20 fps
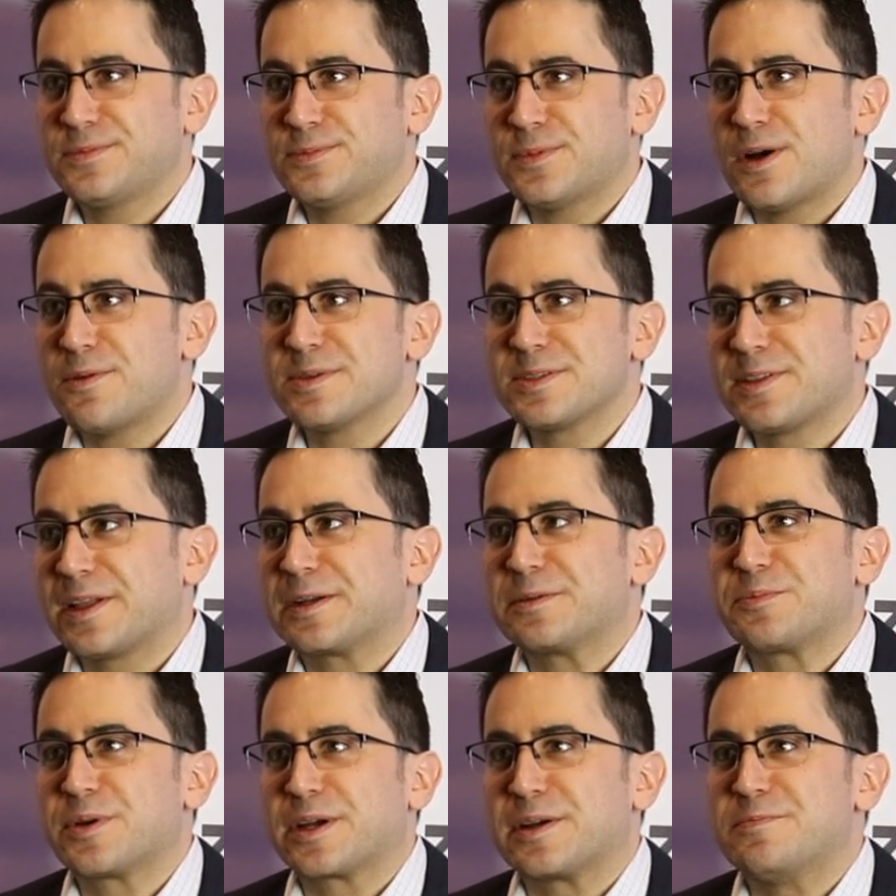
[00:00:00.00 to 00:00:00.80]
almost
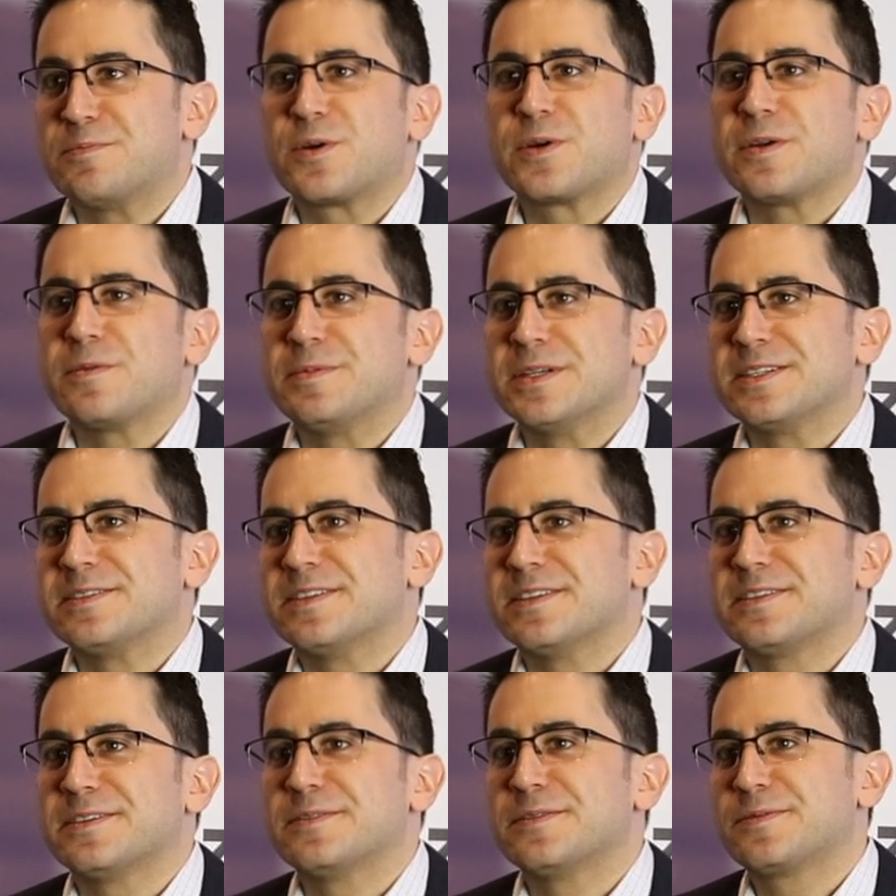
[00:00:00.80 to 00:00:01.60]
like a brick-and-mortar
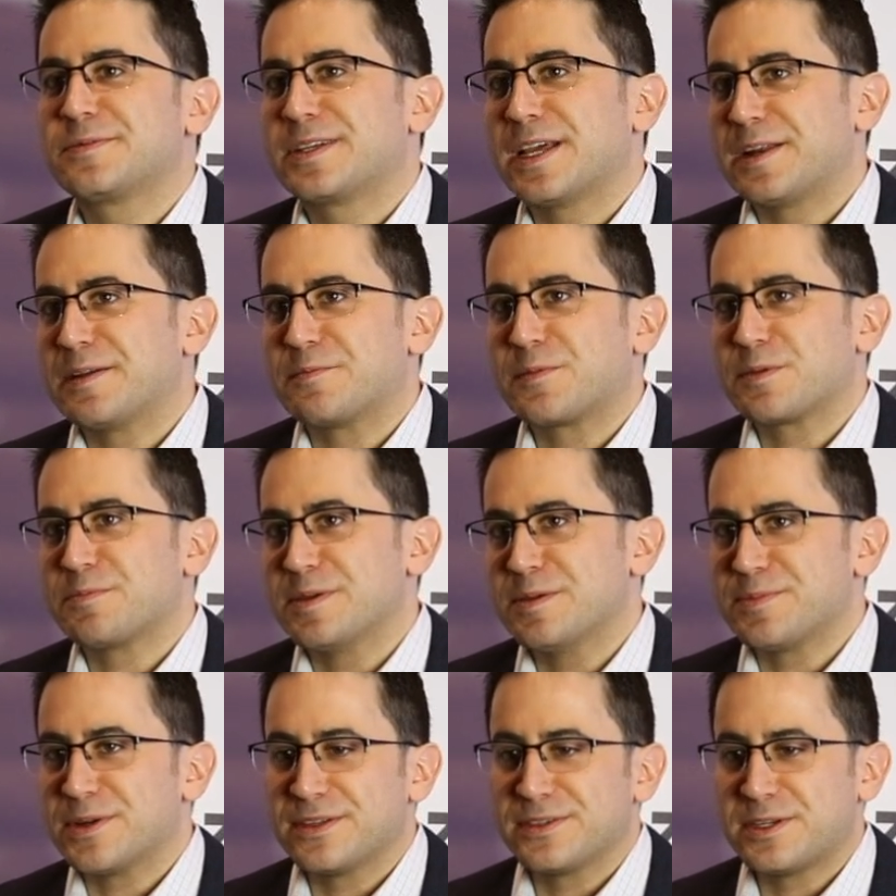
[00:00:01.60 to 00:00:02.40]
business of getting more
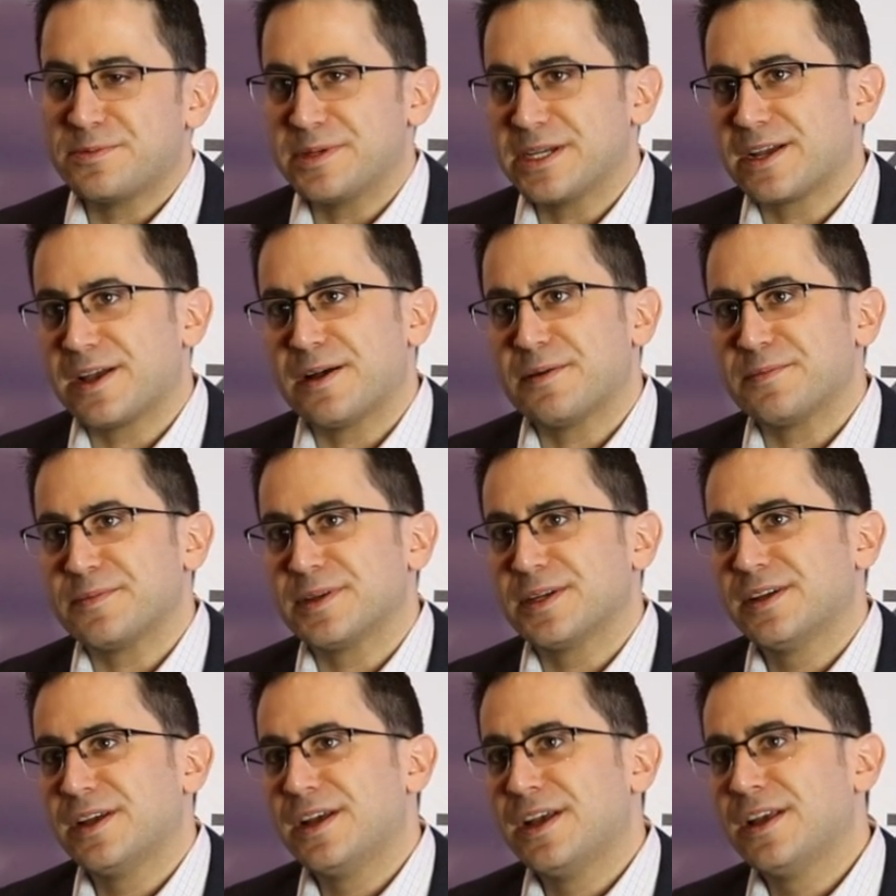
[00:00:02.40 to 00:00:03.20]
people to
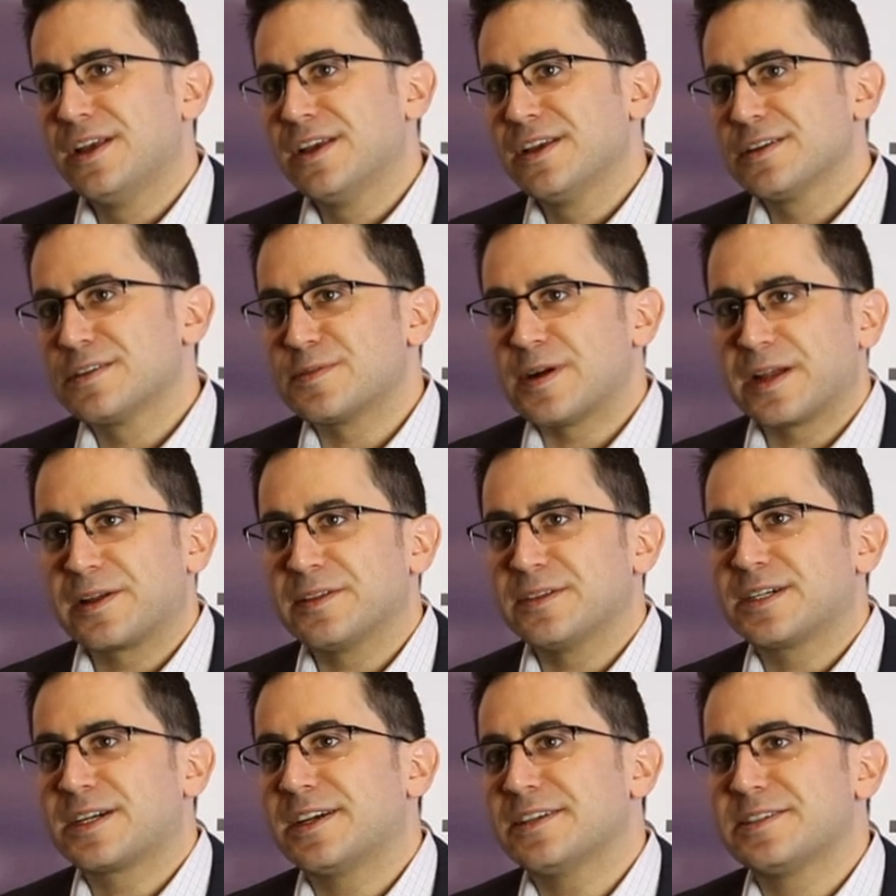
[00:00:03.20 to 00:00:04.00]
become
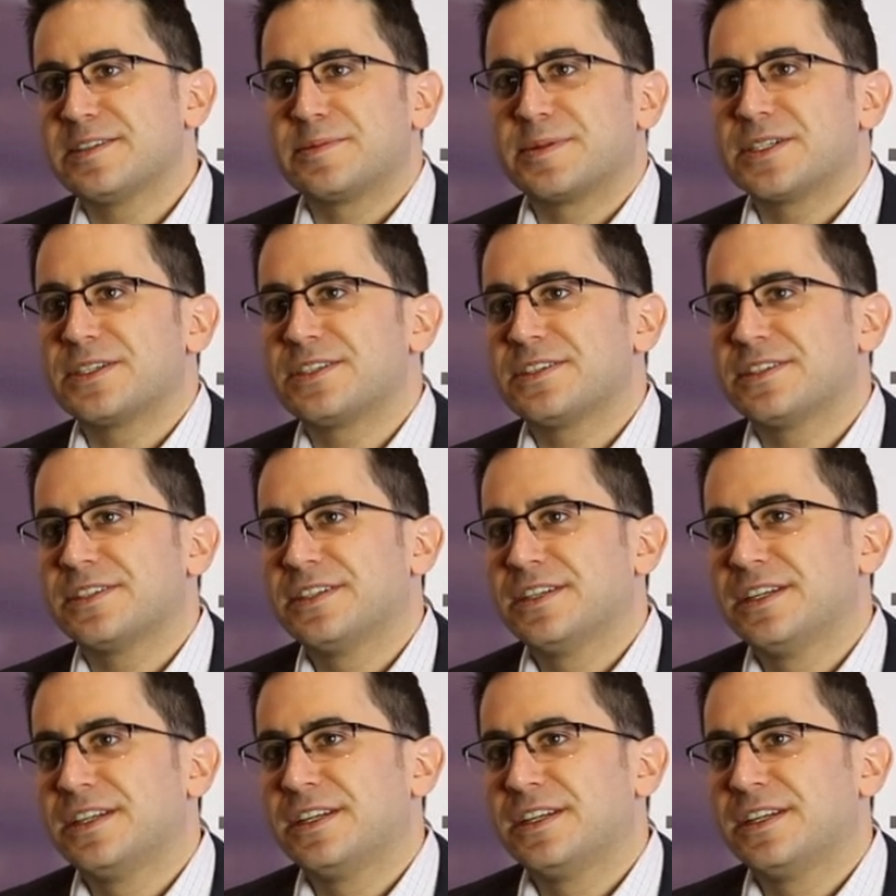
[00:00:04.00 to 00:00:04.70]
regular customers.